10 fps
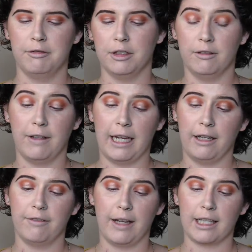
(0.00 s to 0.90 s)
Full
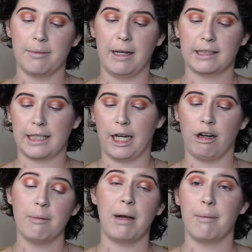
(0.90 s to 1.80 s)
Fan Effect
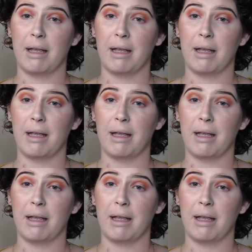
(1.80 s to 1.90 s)
Mascara by